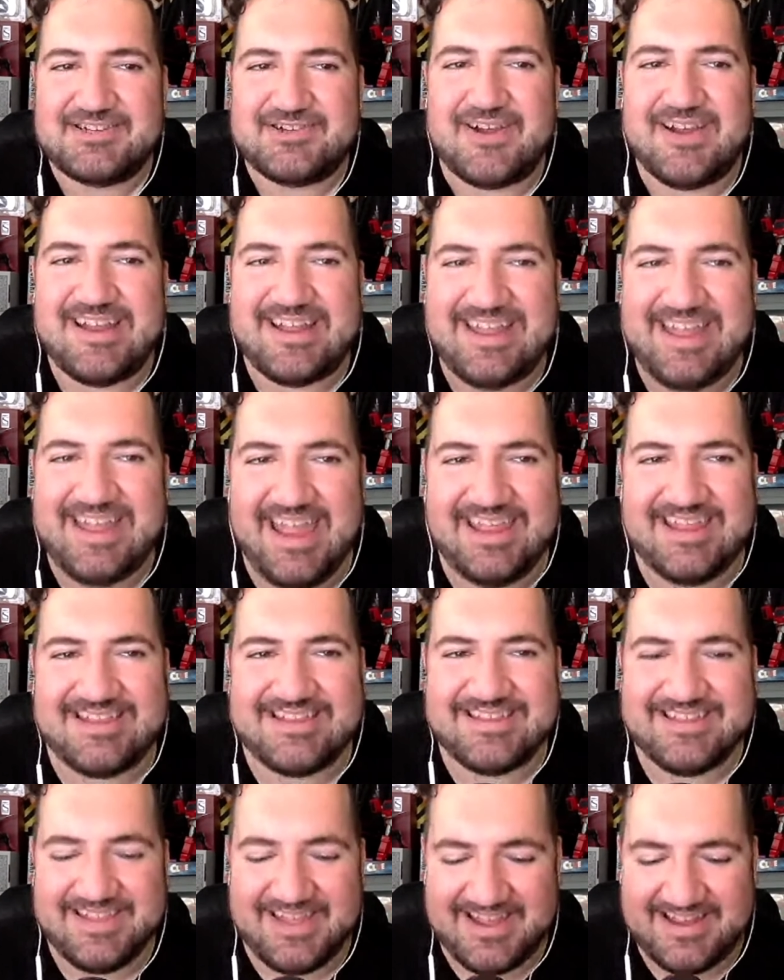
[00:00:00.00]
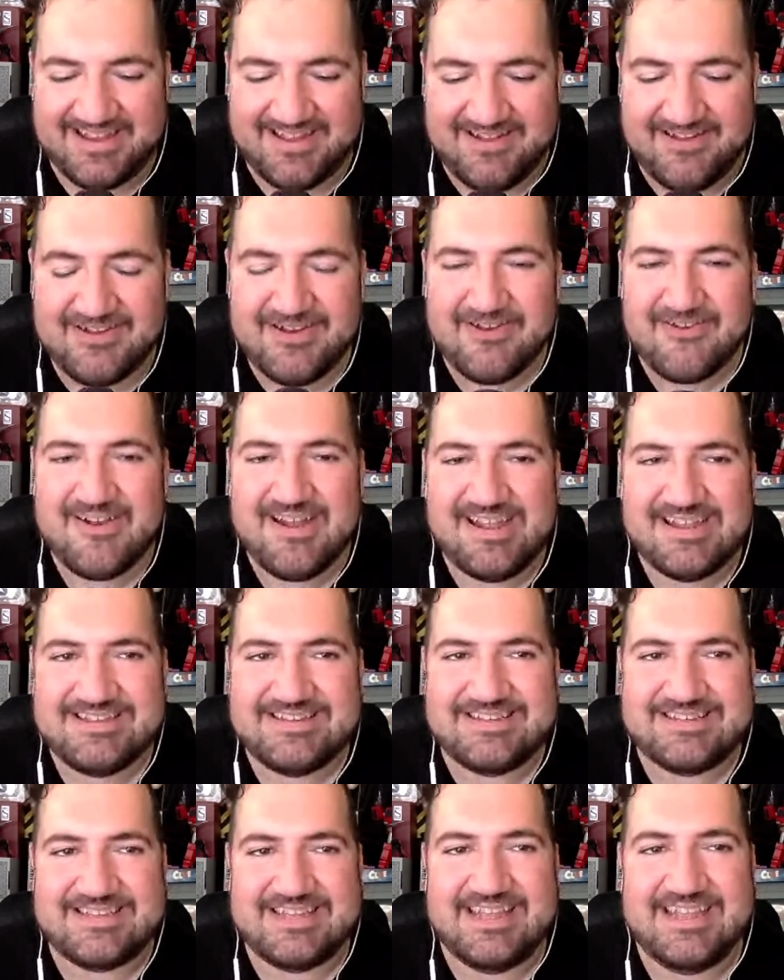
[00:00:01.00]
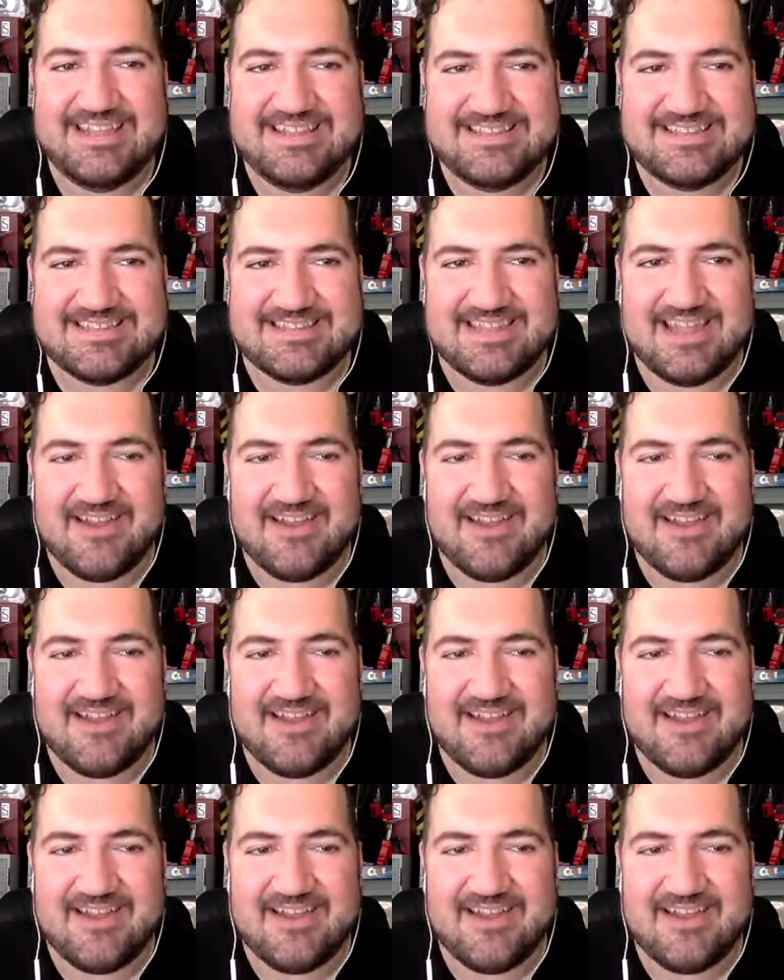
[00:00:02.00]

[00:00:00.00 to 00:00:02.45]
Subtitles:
trying to kick it to like underage teens,